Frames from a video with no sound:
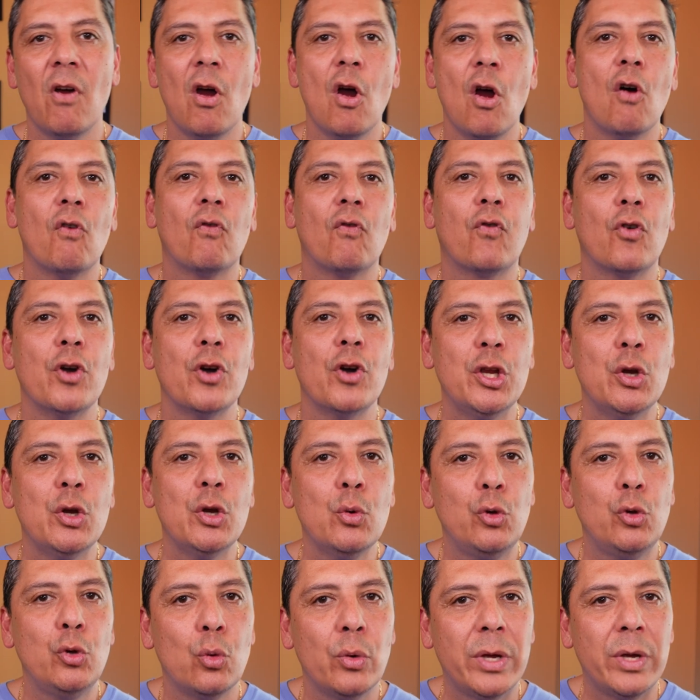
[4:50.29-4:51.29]
for
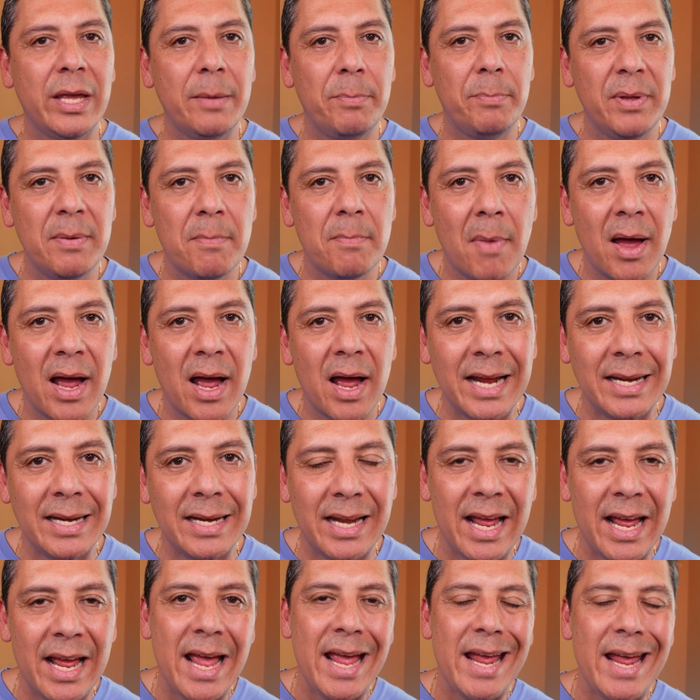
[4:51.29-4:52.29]
you to keep in mind